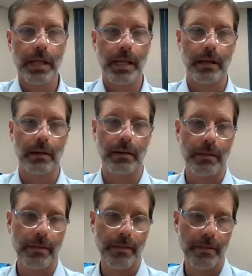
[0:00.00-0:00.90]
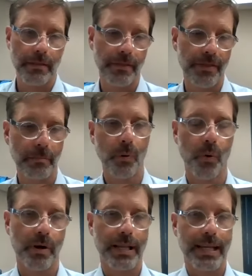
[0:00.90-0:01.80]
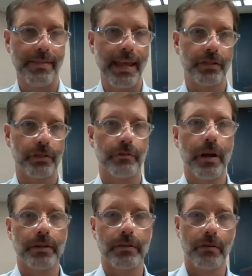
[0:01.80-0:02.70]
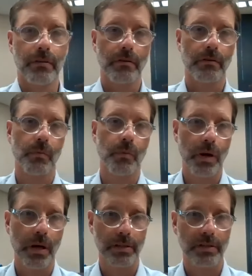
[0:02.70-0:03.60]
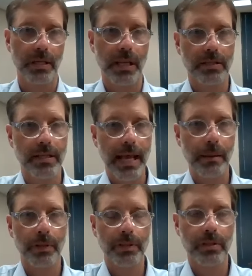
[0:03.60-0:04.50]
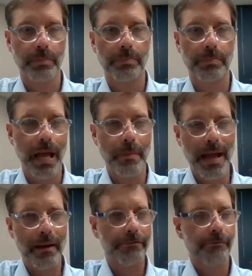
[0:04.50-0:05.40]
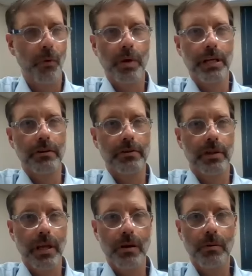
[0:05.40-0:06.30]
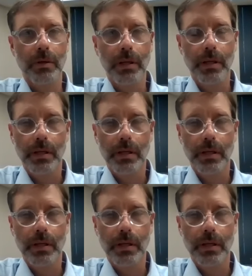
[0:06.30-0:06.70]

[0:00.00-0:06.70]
and the board in that structure was established about 4 years ago.